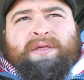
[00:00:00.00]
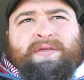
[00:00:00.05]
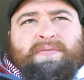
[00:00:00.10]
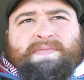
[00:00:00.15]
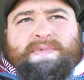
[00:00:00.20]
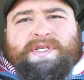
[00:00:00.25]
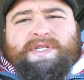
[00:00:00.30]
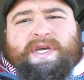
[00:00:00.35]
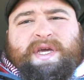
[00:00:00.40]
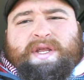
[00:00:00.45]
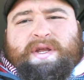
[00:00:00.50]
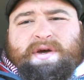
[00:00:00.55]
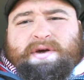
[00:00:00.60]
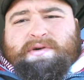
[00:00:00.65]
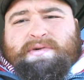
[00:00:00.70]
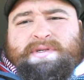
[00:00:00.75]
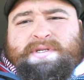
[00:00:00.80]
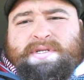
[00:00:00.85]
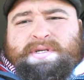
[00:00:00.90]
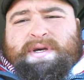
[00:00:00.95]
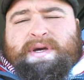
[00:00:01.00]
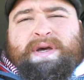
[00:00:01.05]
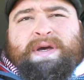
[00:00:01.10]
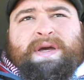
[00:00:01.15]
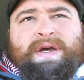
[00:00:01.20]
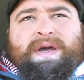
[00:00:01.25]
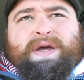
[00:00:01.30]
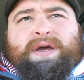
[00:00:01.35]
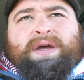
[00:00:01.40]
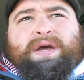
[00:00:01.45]
the mosquitoes.
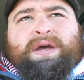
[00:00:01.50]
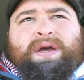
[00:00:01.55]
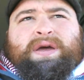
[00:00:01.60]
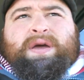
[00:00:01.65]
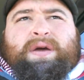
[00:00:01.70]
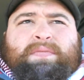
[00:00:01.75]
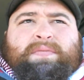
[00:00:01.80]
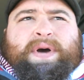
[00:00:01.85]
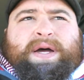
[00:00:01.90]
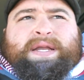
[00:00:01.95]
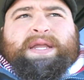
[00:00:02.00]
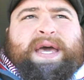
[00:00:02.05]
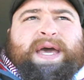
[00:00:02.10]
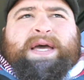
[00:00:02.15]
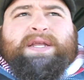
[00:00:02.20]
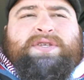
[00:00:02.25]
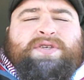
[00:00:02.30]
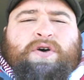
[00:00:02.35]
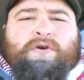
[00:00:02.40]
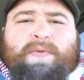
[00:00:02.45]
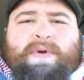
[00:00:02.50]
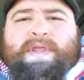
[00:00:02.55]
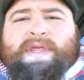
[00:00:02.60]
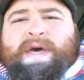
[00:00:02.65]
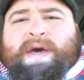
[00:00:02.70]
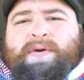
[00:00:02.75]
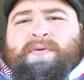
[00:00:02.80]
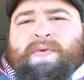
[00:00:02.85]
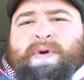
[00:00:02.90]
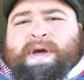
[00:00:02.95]
My dad told me
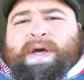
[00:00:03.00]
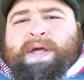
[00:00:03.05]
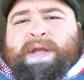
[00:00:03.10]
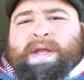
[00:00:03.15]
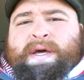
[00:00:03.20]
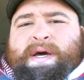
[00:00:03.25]
that when